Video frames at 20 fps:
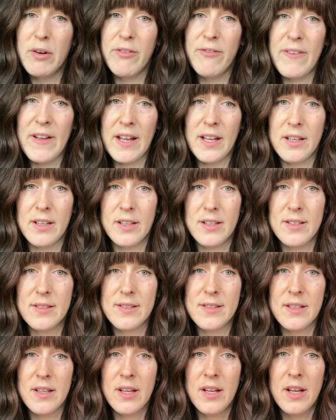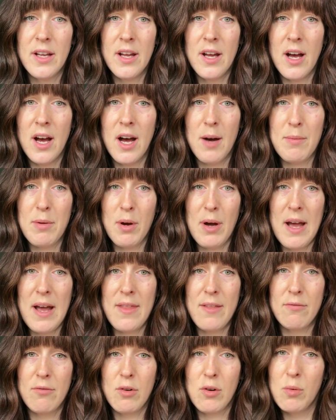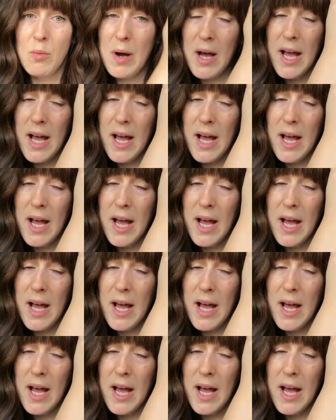fingers up your hair the wrong